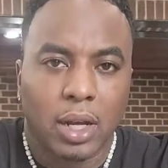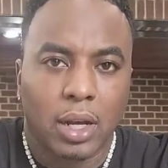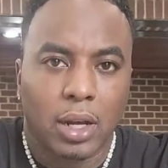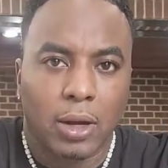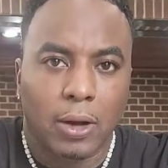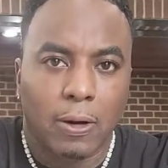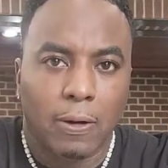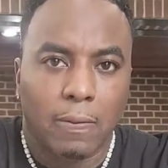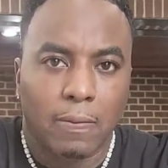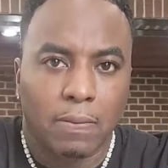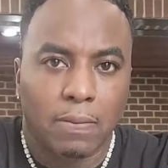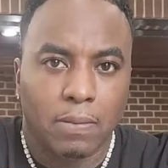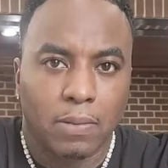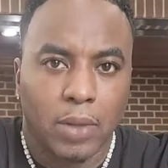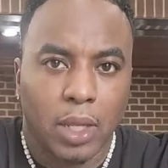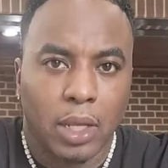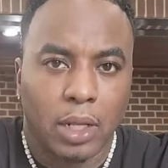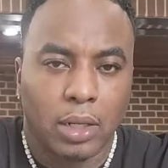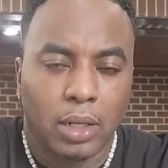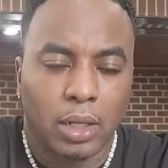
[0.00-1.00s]
um,
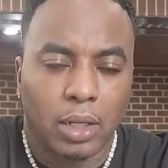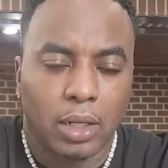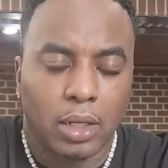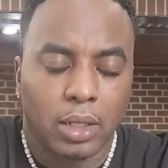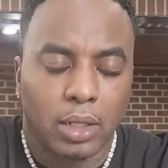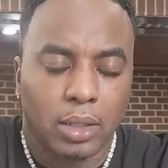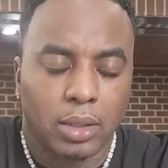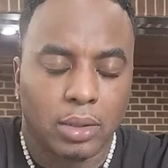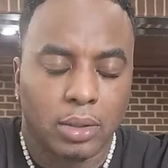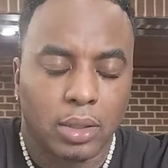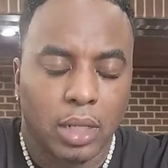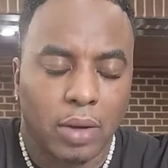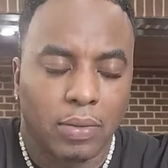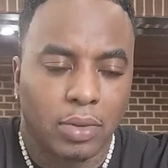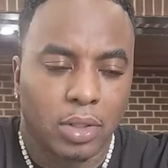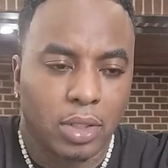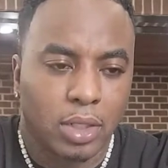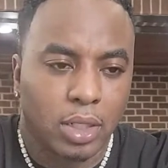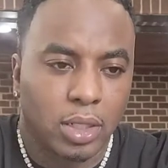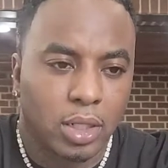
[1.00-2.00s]
and uh,
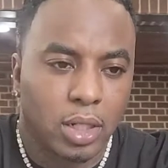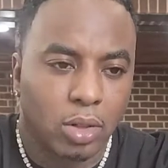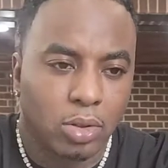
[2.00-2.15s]
having a good,